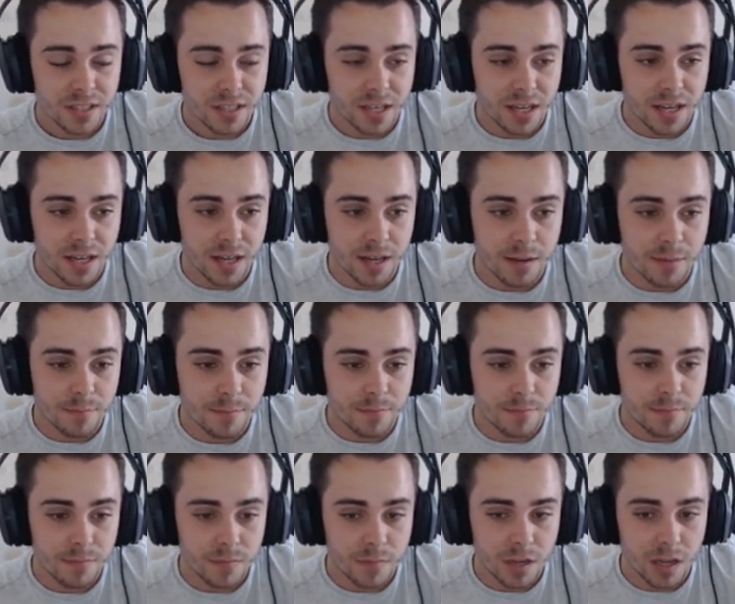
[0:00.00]
um,
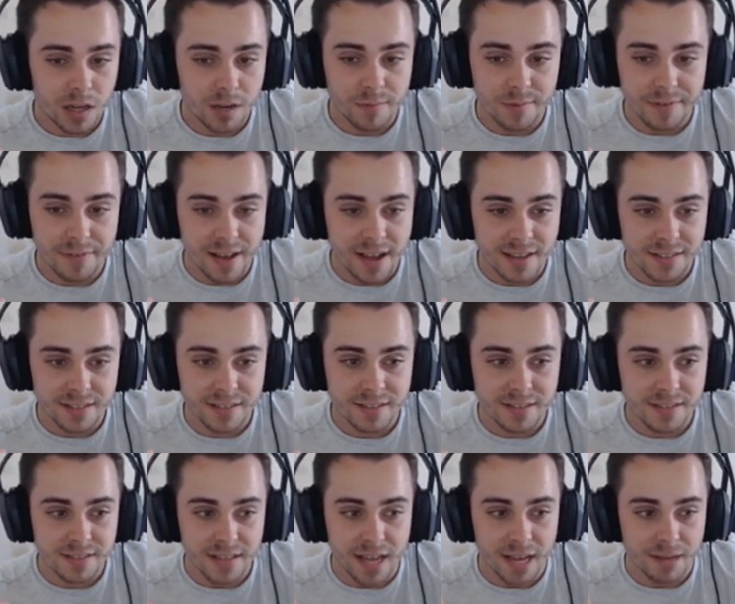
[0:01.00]
and with
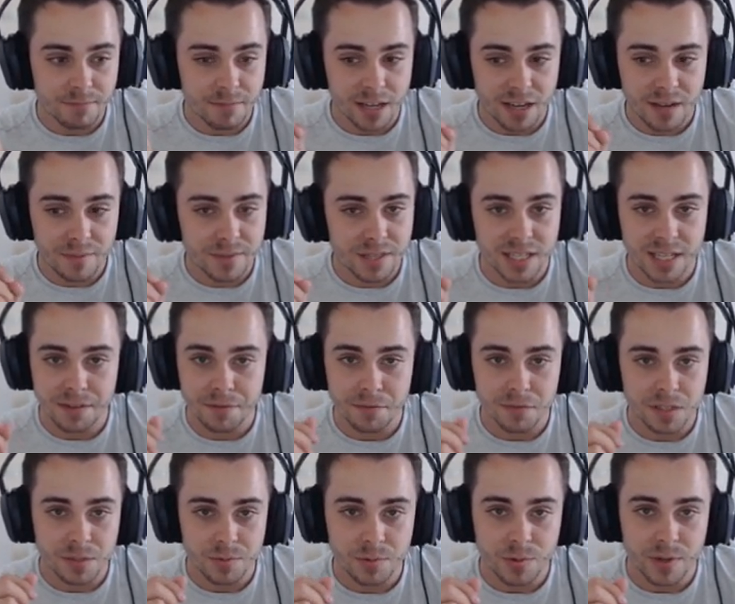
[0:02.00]
hazards that that could be the
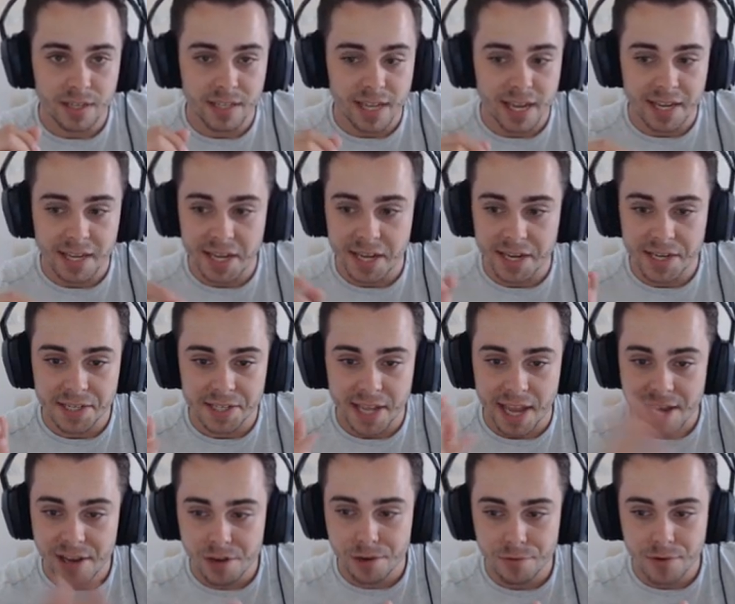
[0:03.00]
difference between getting it in
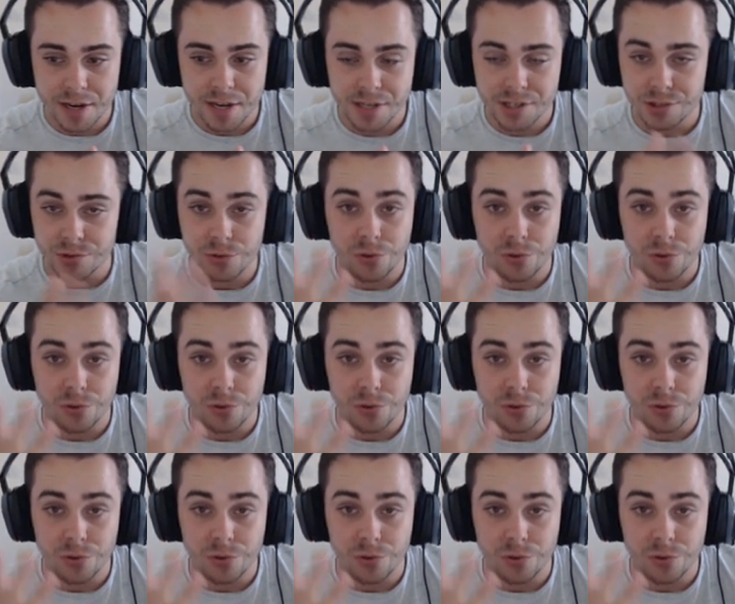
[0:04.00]
ko range